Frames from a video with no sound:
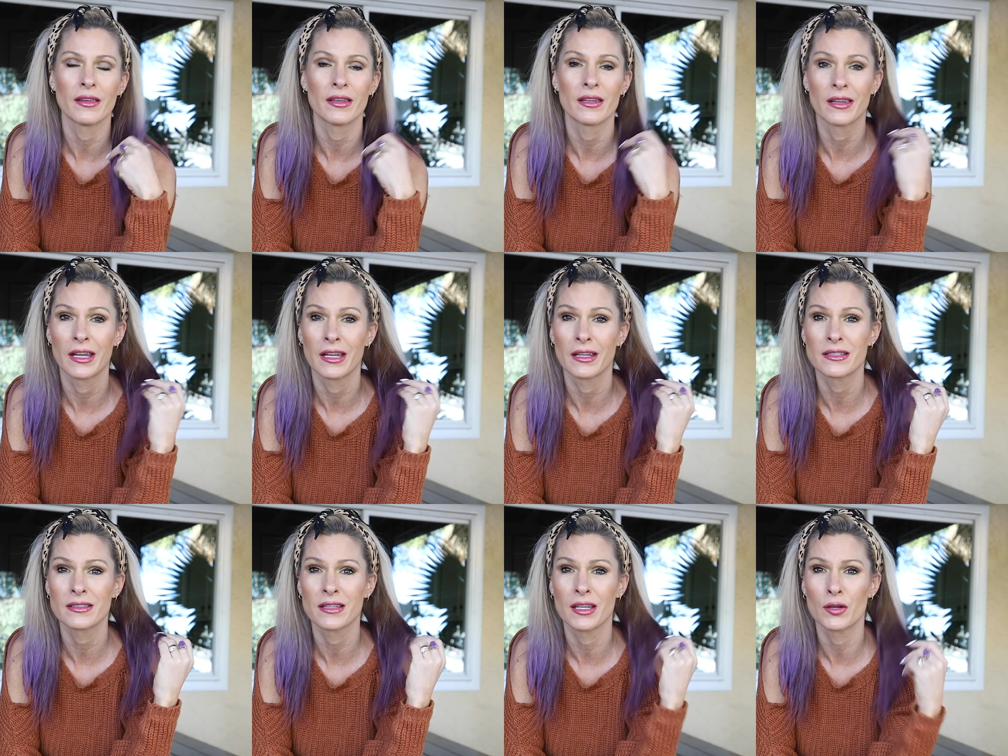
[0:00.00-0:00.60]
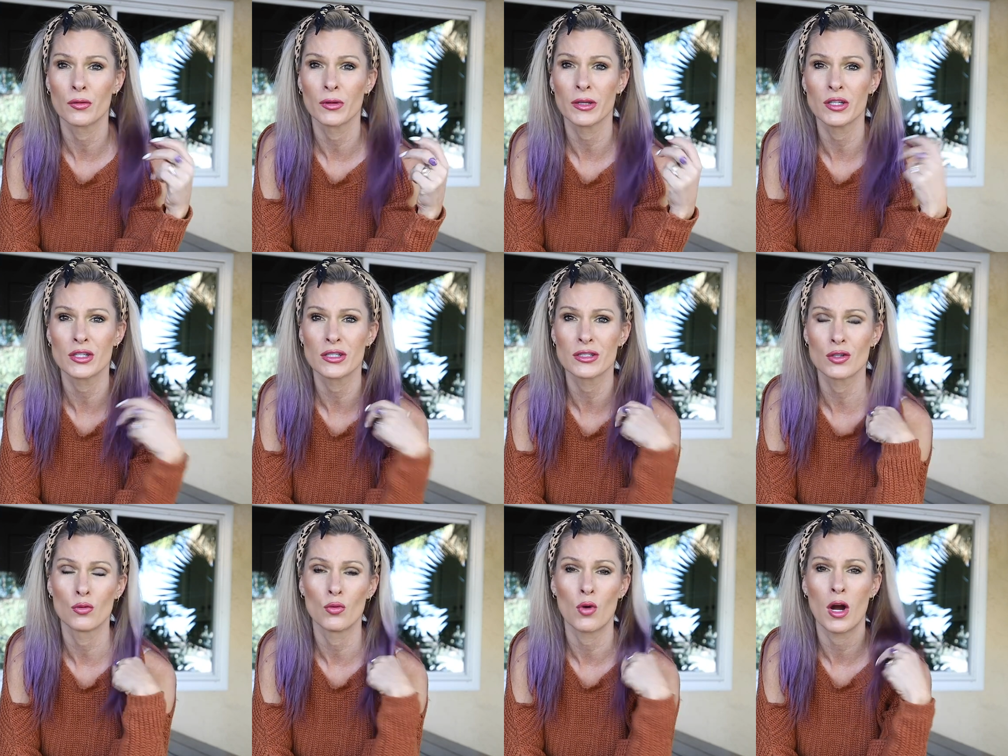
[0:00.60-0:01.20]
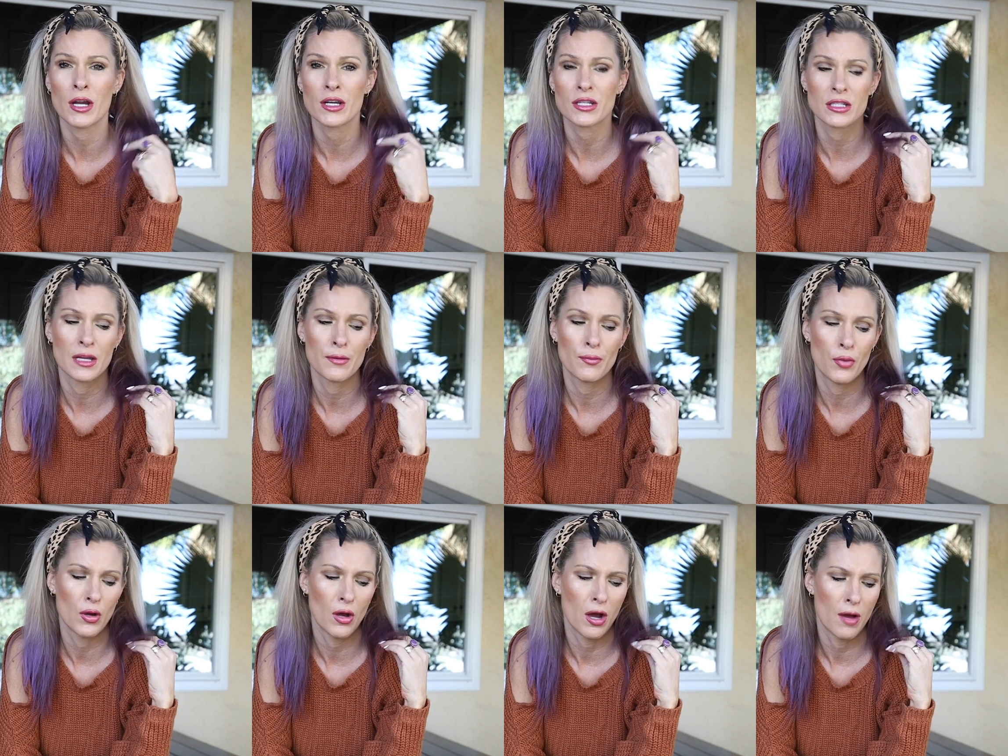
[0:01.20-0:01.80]
It's literally just a wash that I
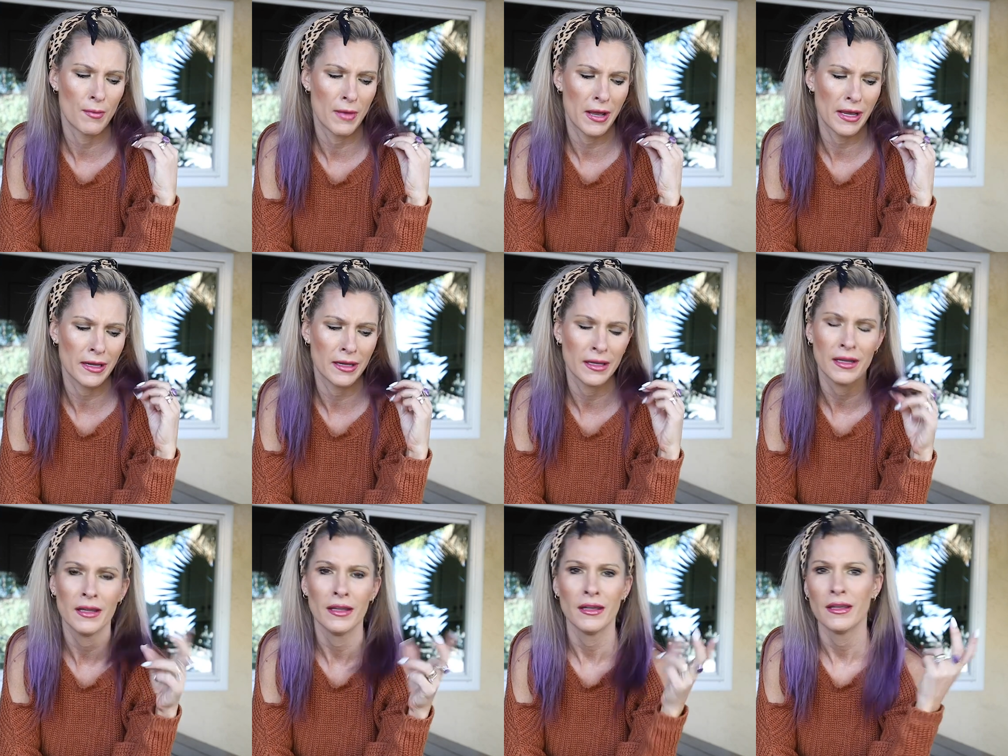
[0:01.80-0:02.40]
put on my